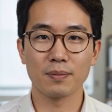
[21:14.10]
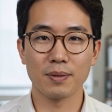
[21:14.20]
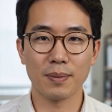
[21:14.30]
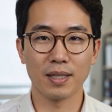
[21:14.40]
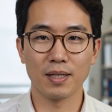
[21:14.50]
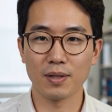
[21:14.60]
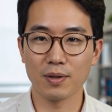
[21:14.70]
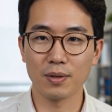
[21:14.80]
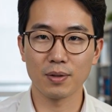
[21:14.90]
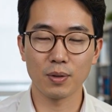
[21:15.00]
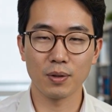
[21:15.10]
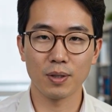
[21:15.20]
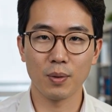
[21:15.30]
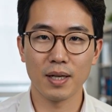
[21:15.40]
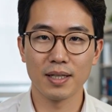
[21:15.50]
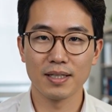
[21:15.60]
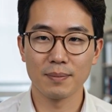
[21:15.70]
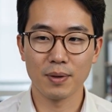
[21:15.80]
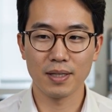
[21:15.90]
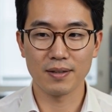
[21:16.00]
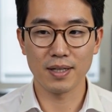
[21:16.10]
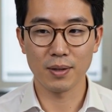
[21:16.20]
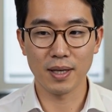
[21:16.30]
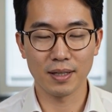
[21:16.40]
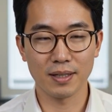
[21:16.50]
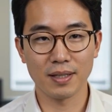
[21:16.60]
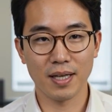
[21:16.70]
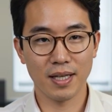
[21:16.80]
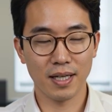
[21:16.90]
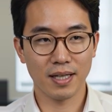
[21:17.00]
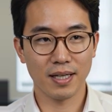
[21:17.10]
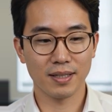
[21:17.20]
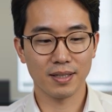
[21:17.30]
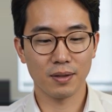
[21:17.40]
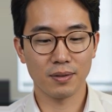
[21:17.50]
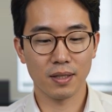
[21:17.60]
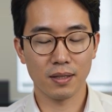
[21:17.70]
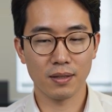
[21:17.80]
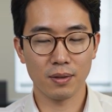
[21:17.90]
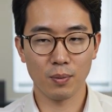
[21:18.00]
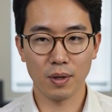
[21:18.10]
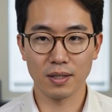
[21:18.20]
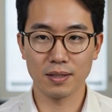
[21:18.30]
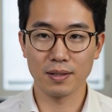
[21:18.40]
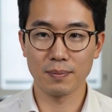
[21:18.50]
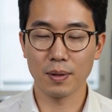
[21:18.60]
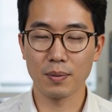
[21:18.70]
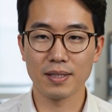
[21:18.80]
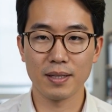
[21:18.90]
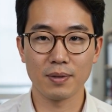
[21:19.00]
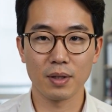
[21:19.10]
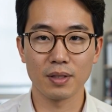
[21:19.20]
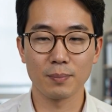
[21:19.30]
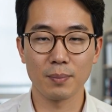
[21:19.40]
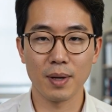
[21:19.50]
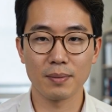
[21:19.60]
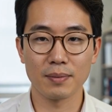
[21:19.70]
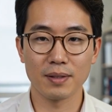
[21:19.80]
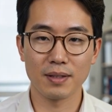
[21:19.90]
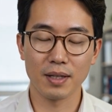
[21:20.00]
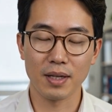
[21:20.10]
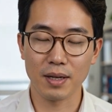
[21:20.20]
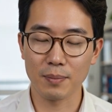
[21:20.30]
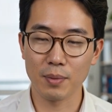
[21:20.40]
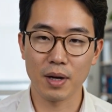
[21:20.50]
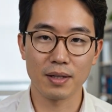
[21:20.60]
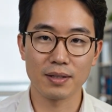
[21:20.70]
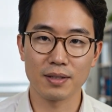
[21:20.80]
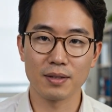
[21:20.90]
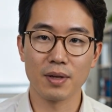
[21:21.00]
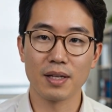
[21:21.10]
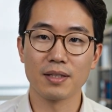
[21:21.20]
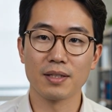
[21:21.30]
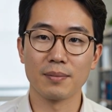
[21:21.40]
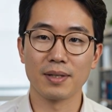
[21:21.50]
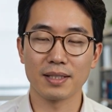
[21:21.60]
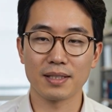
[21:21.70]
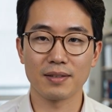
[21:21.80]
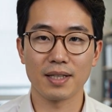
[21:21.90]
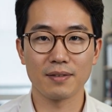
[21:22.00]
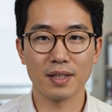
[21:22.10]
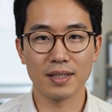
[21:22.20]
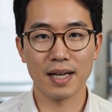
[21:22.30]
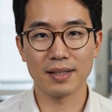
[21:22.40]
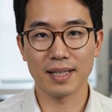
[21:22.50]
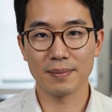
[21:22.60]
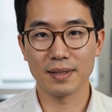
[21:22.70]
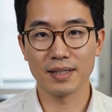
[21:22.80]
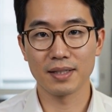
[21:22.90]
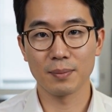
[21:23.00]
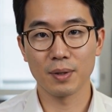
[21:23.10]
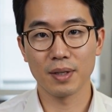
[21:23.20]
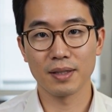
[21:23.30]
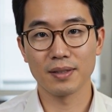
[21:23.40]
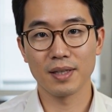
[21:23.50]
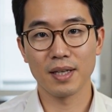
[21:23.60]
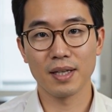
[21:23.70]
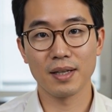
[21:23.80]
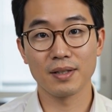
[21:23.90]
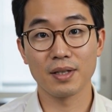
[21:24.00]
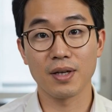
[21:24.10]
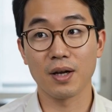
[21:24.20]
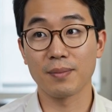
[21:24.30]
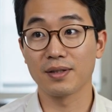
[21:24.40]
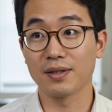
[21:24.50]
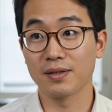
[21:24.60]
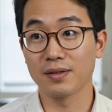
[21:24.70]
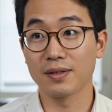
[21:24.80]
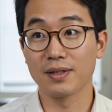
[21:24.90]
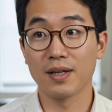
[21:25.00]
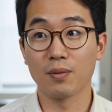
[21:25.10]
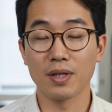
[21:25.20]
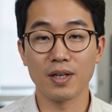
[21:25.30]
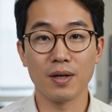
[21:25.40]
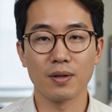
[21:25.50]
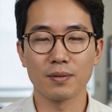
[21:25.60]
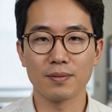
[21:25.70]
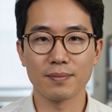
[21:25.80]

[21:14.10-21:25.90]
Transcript: with minor issues or requiring simple configuration, Silver, works but with some noticeable problems, Bronze, launches but significant functionality is missing or broken, to Garbage, does not work at all.